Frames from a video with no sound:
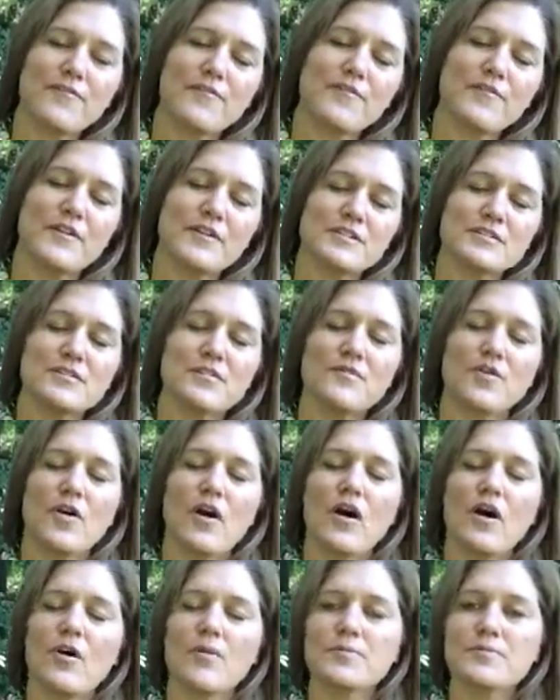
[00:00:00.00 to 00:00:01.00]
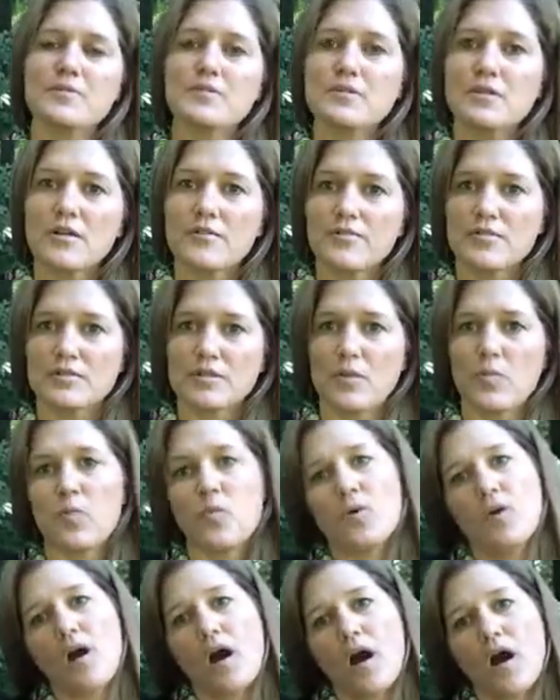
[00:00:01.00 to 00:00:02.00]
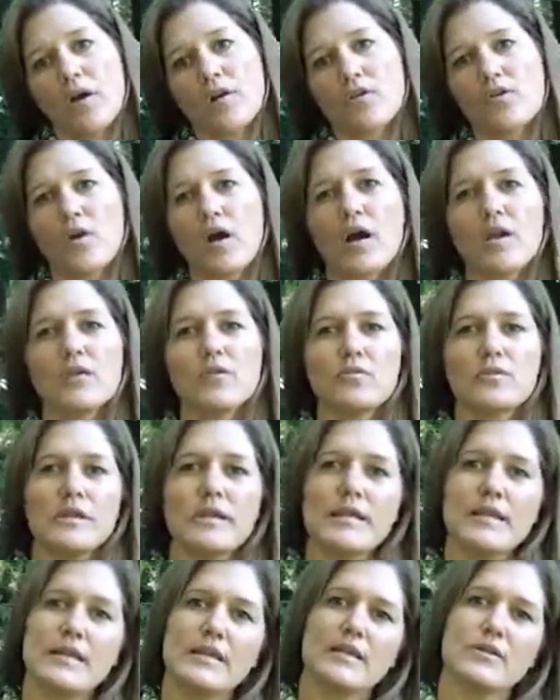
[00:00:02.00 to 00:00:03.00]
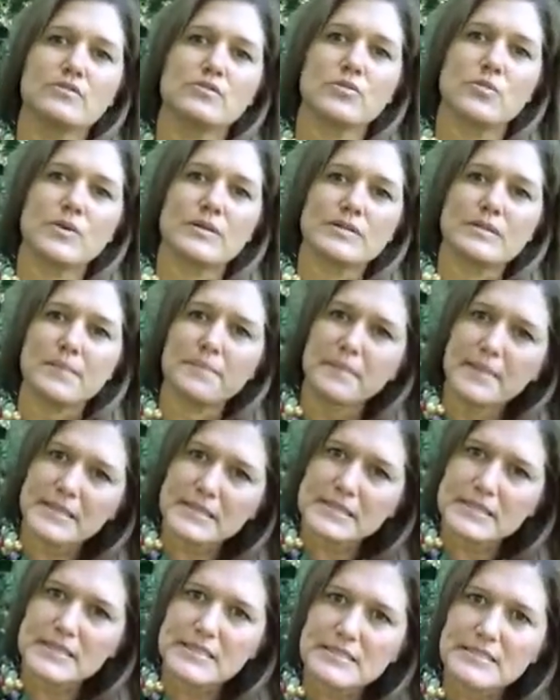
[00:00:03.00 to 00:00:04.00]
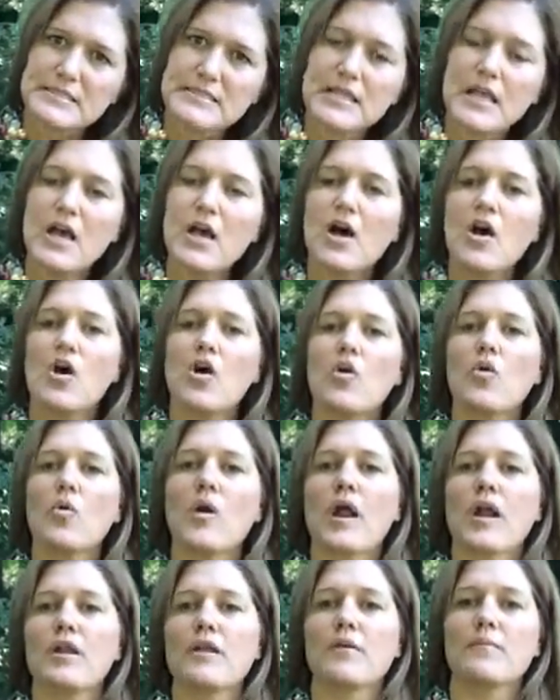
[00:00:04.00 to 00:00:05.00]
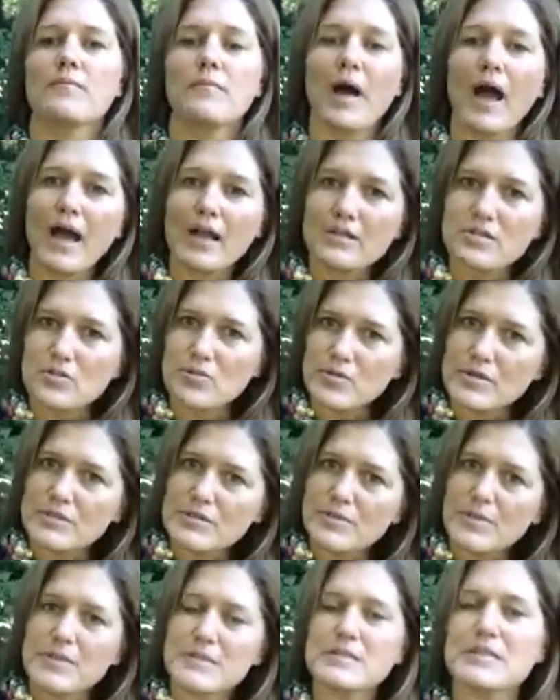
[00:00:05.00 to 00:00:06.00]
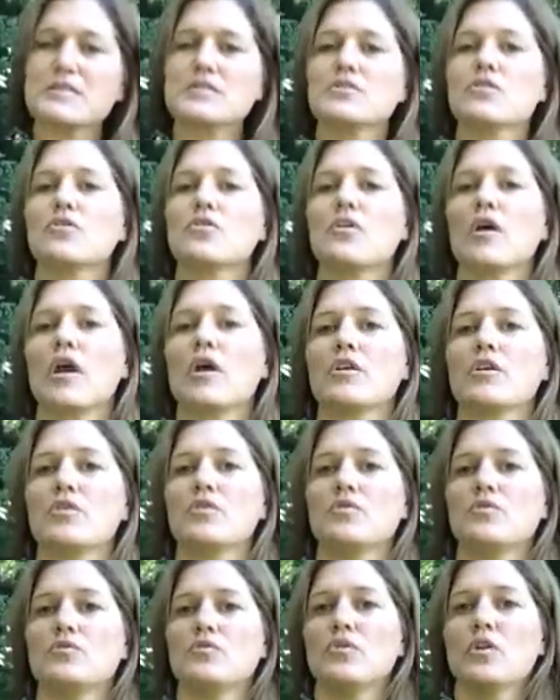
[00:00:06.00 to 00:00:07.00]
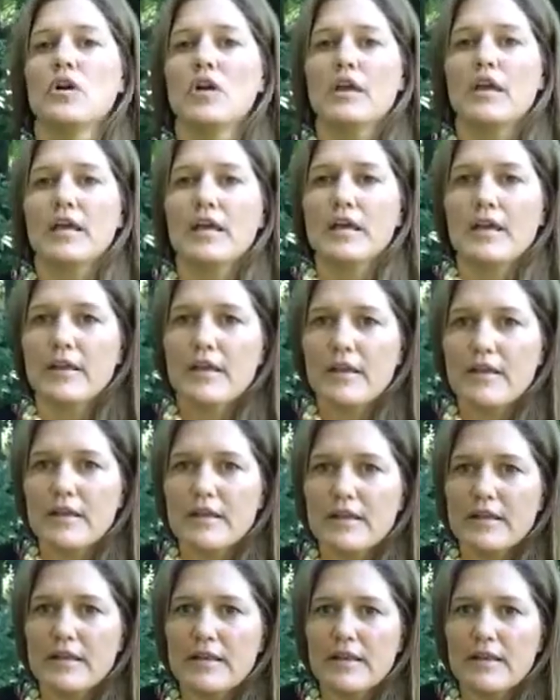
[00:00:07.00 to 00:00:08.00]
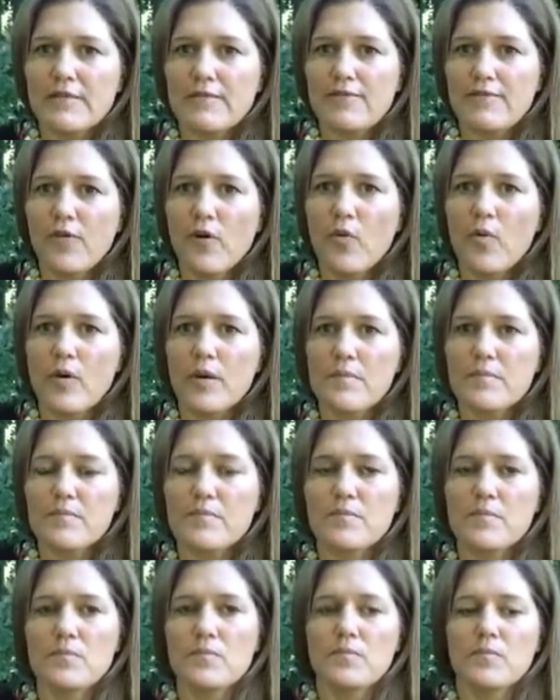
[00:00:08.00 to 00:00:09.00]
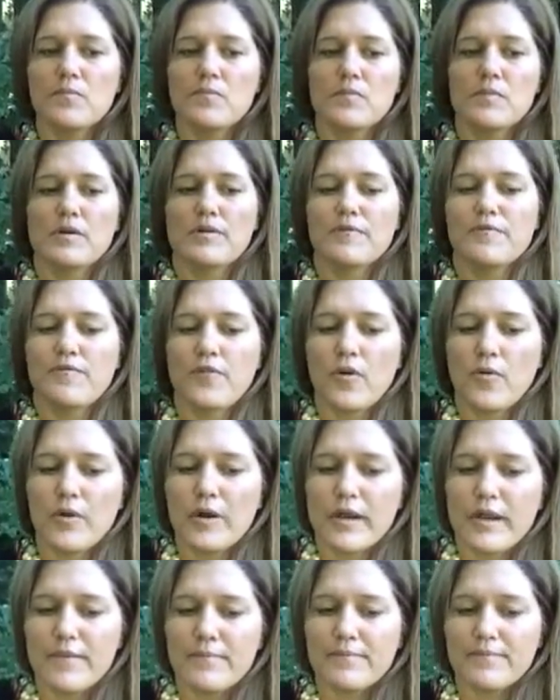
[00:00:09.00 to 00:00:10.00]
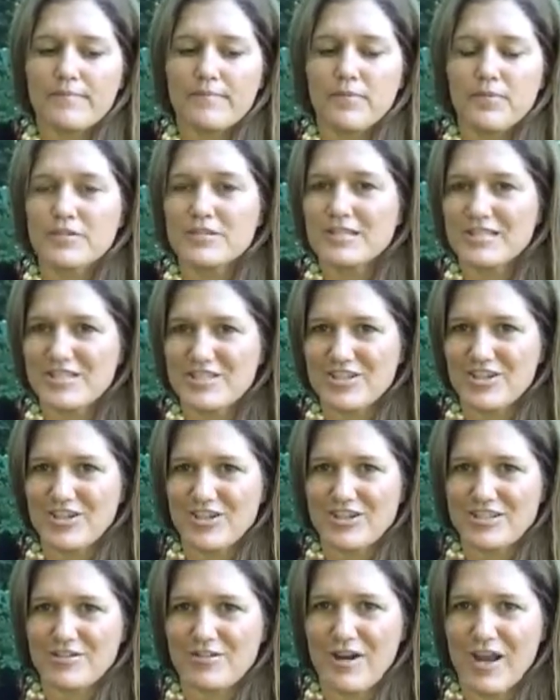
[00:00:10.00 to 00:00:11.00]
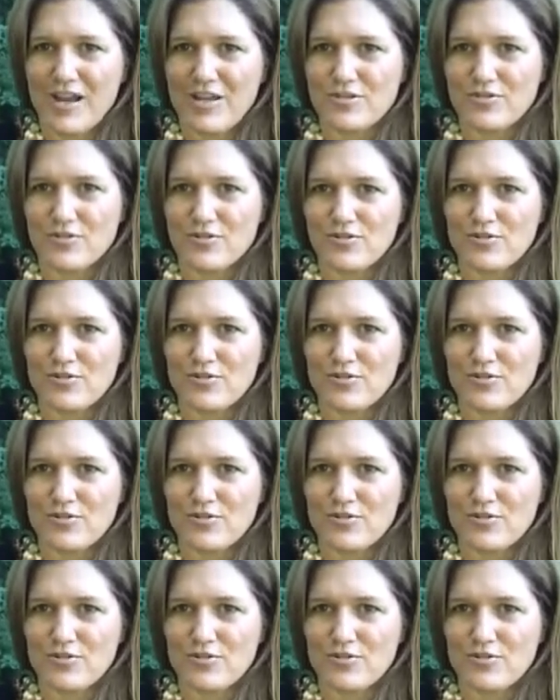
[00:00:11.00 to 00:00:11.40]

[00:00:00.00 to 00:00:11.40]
first of all, observe yourself. Where are you? Are you leaning towards abundance, or back towards abundance, or are you in forward position, trying to